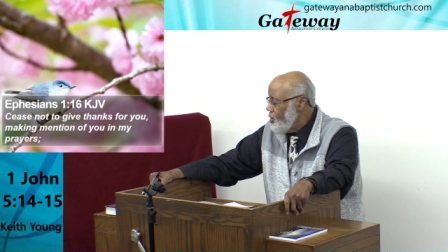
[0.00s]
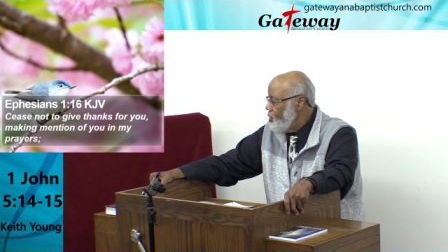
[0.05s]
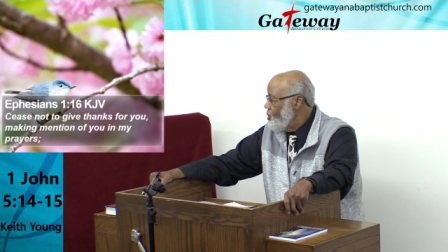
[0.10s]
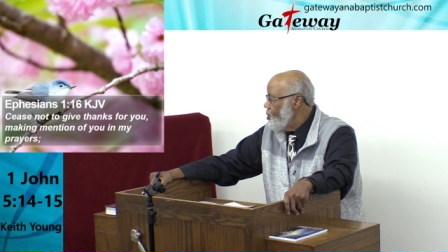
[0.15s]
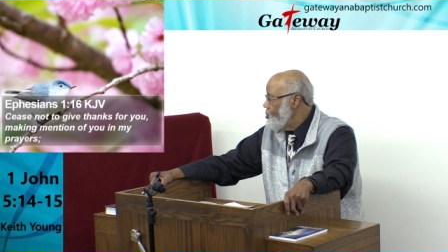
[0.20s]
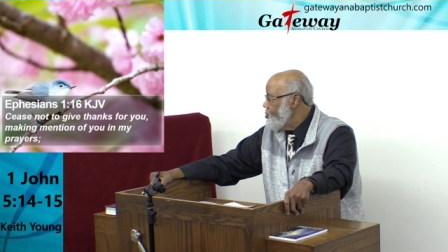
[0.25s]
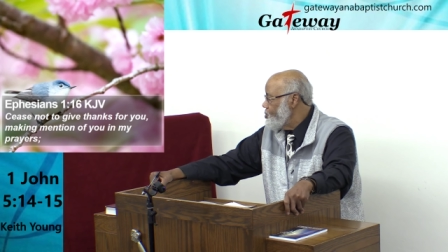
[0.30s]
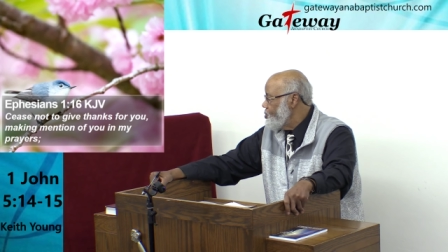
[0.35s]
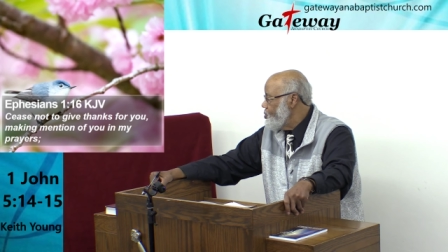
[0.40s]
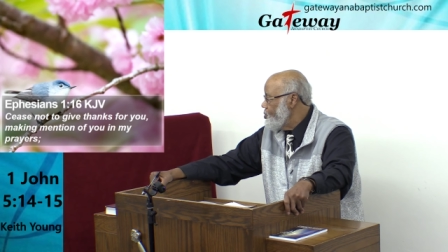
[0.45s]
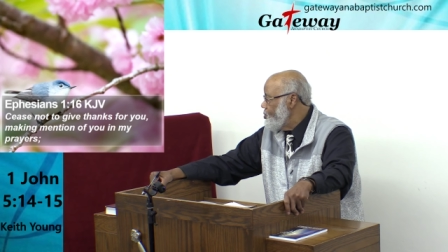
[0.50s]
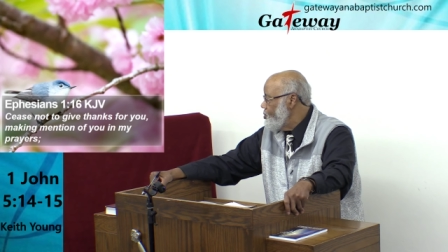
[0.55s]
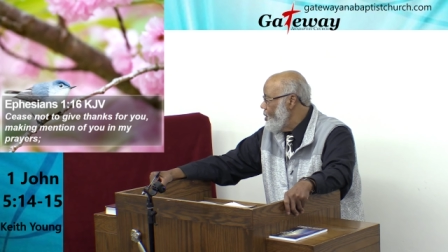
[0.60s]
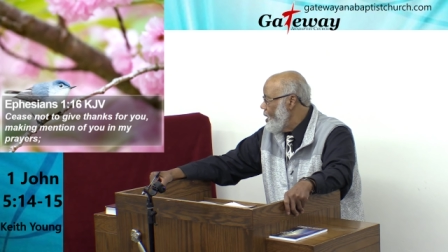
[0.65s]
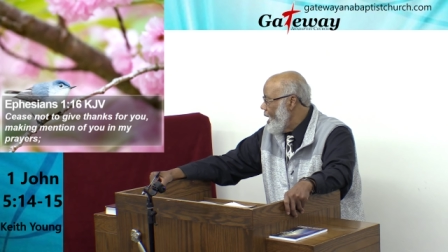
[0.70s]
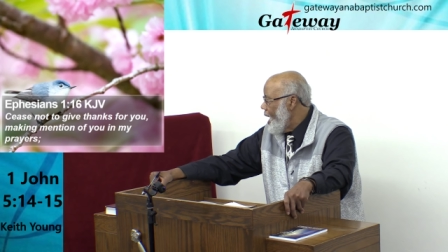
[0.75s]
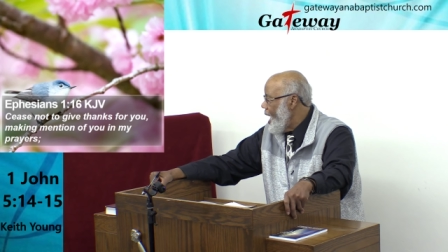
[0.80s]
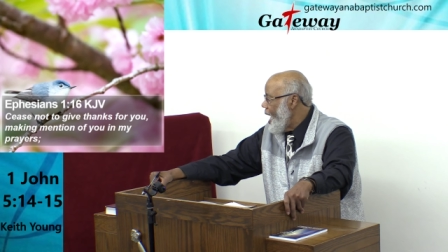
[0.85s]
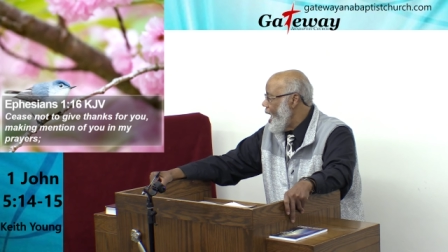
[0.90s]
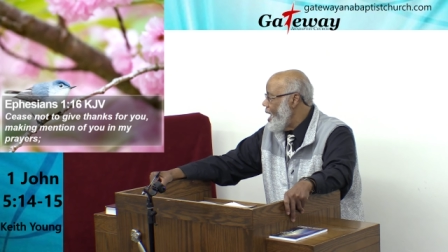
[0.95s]
those who
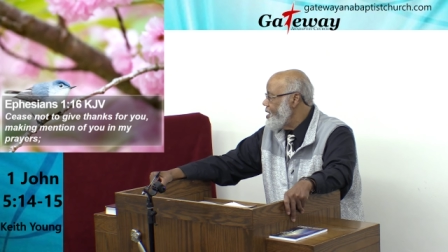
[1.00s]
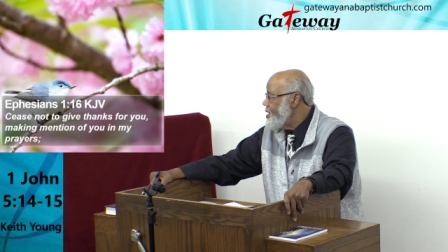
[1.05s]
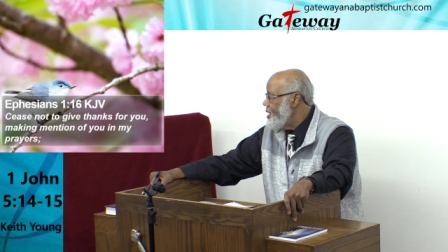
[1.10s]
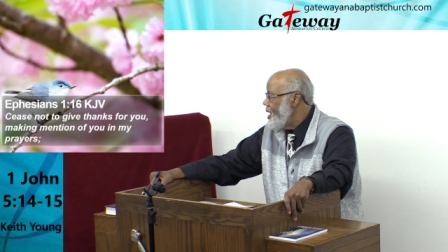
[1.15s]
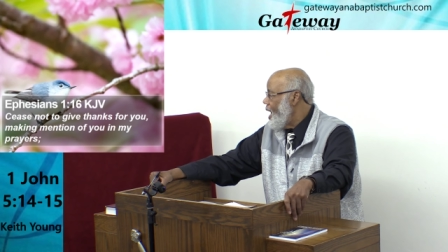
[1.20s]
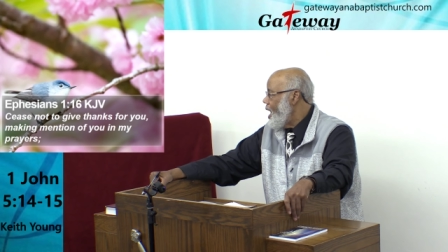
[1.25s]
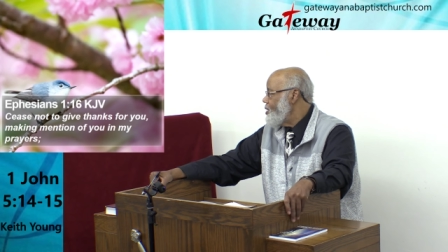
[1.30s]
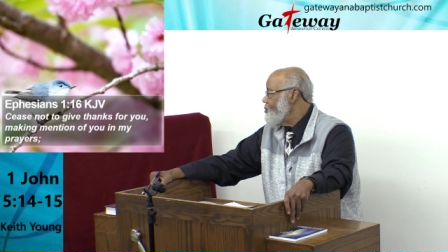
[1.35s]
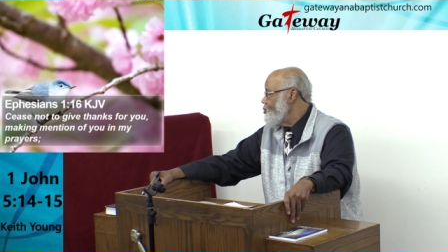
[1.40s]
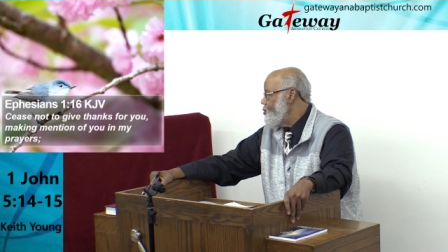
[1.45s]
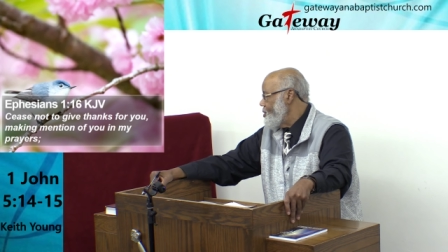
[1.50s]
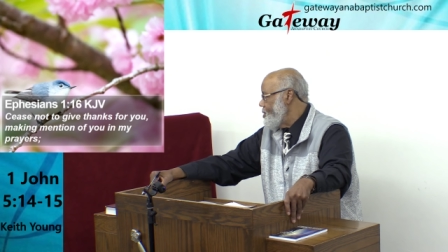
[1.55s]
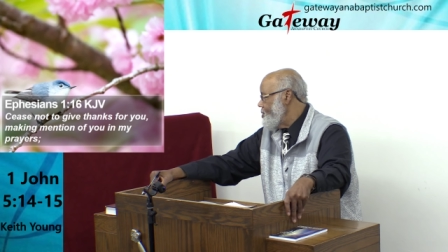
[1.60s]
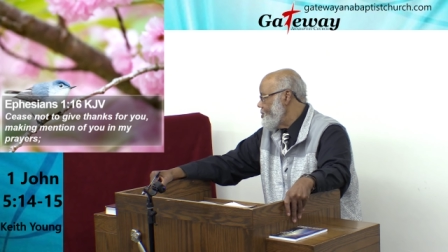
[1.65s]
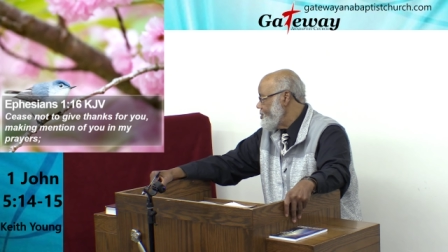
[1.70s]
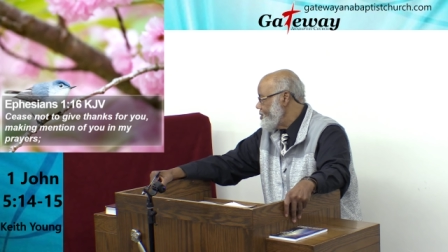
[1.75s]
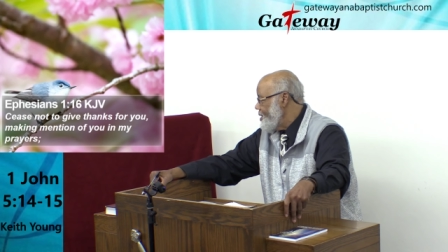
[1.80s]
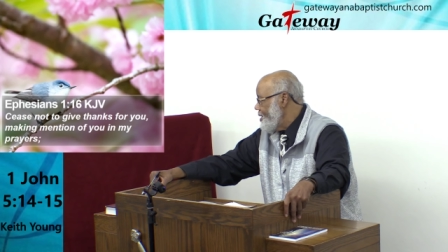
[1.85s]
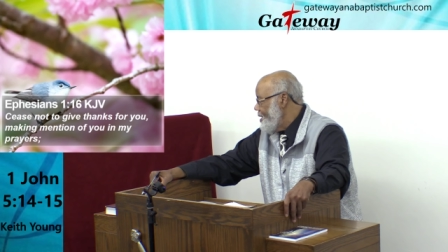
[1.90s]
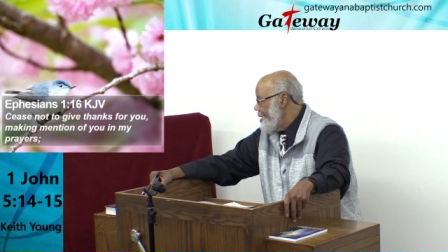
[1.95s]
had not
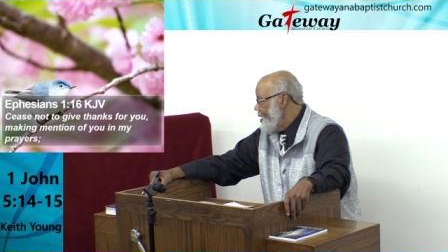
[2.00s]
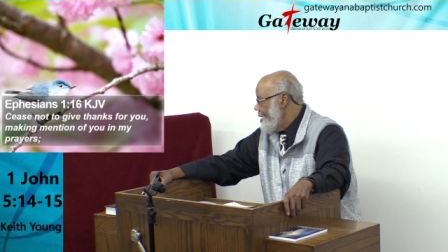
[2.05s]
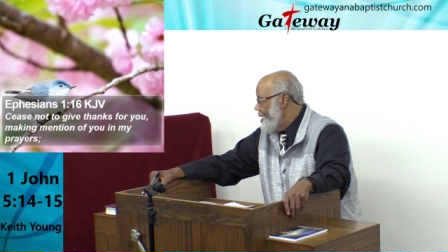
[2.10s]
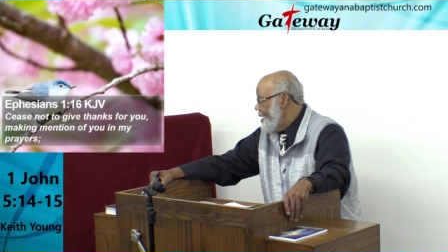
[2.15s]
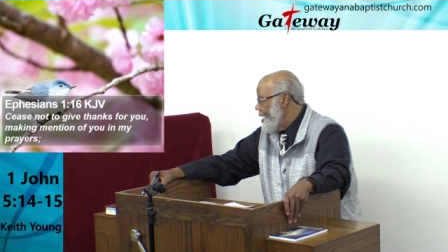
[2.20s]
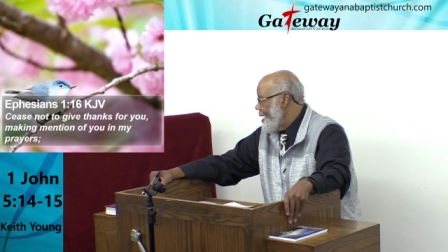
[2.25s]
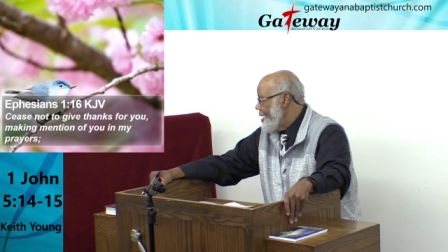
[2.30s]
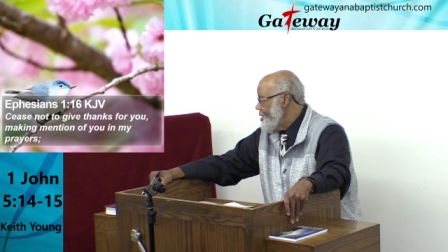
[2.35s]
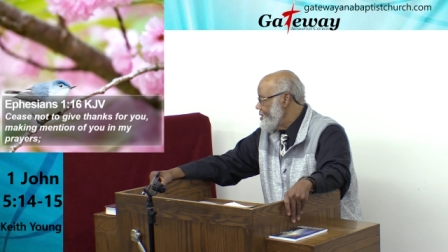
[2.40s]
worked yes.